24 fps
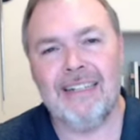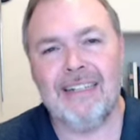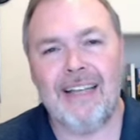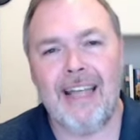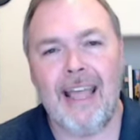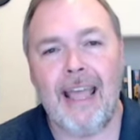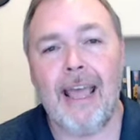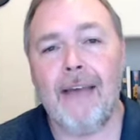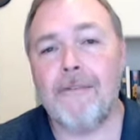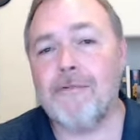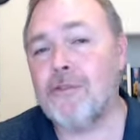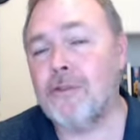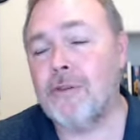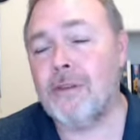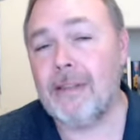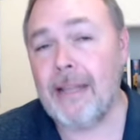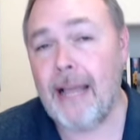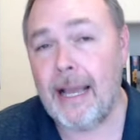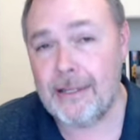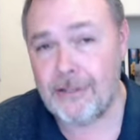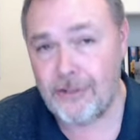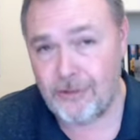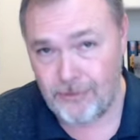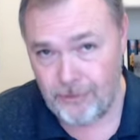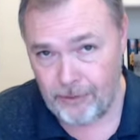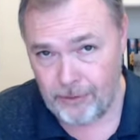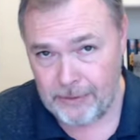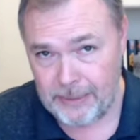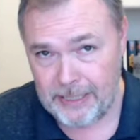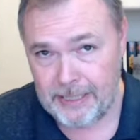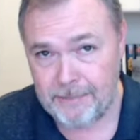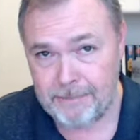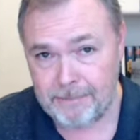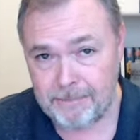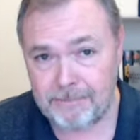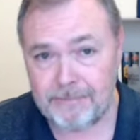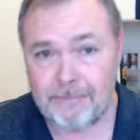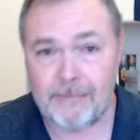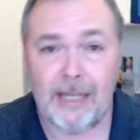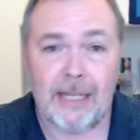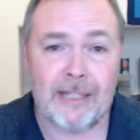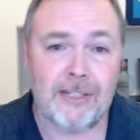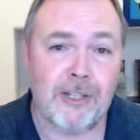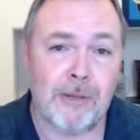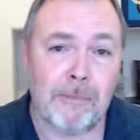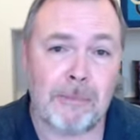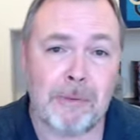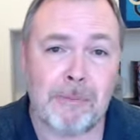After The Last Druid,
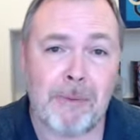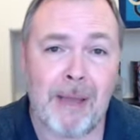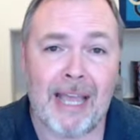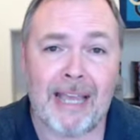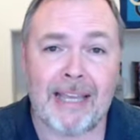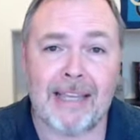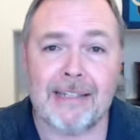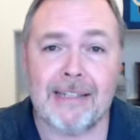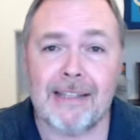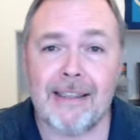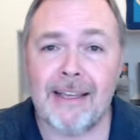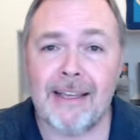I jumped back into the